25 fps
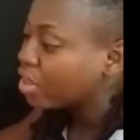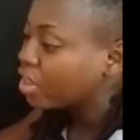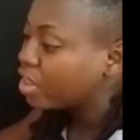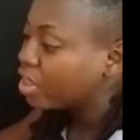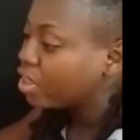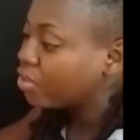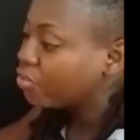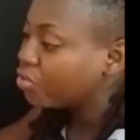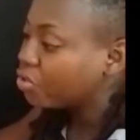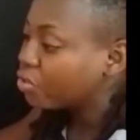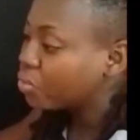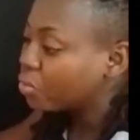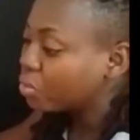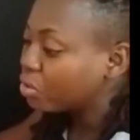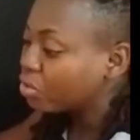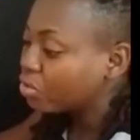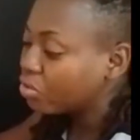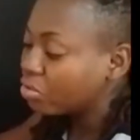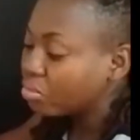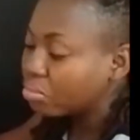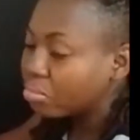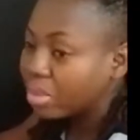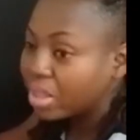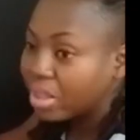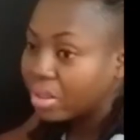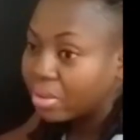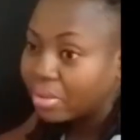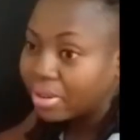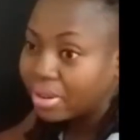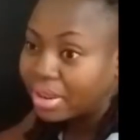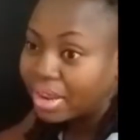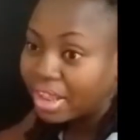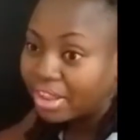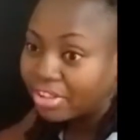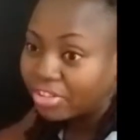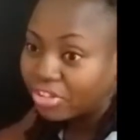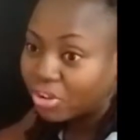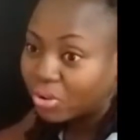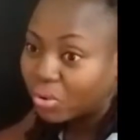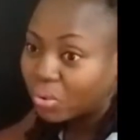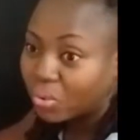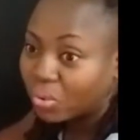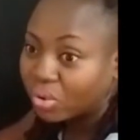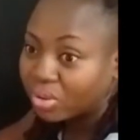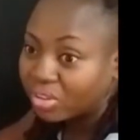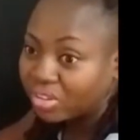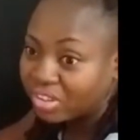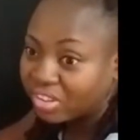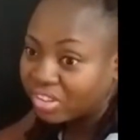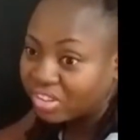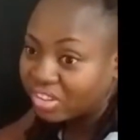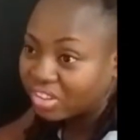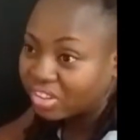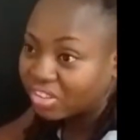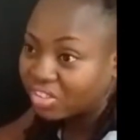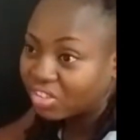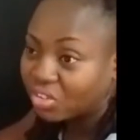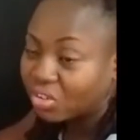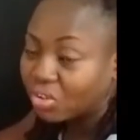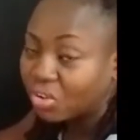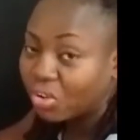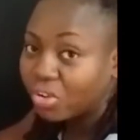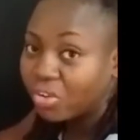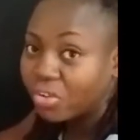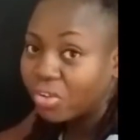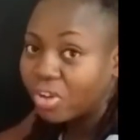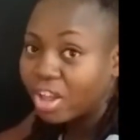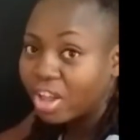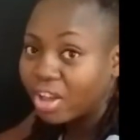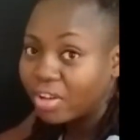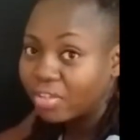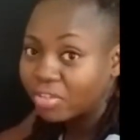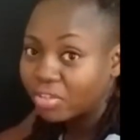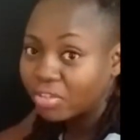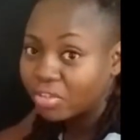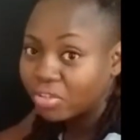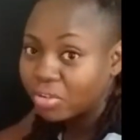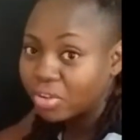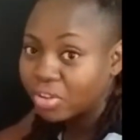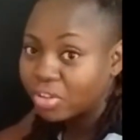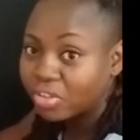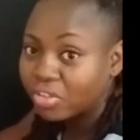If you want to make larger quantities, all you have to do